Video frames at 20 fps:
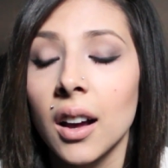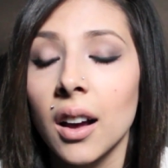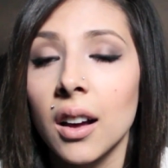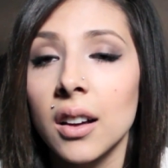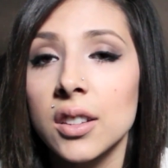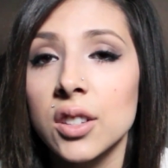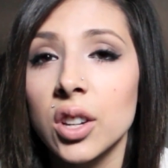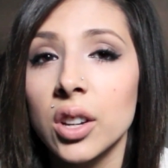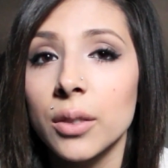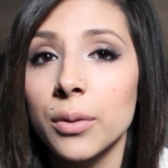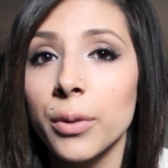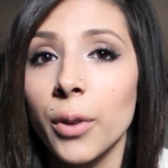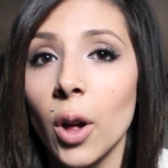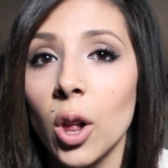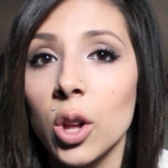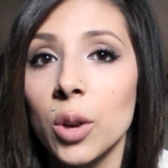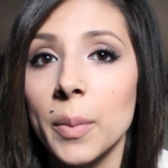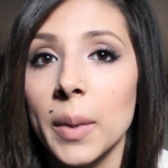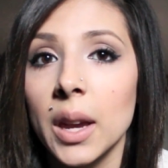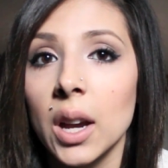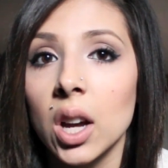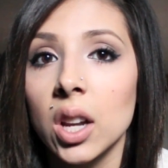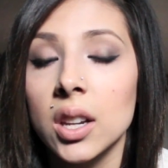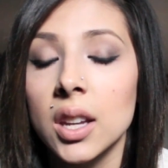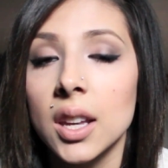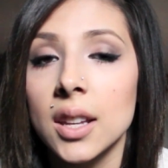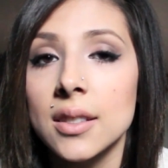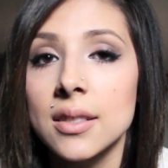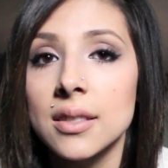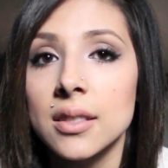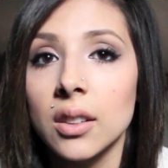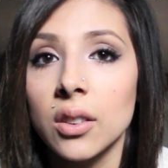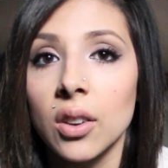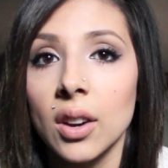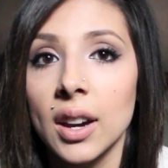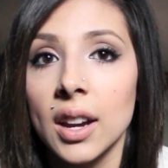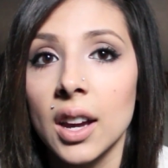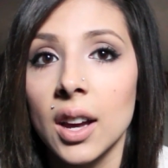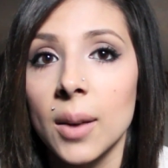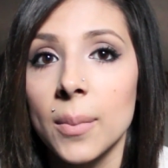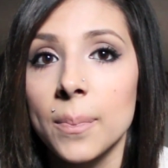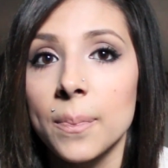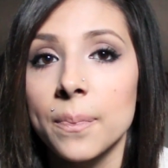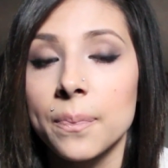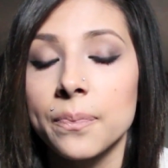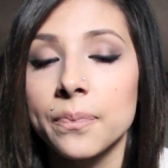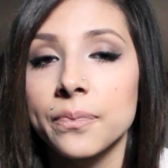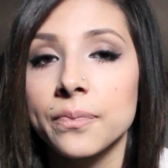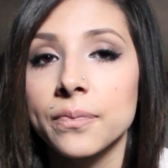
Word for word: uh, you could follow me on Instagram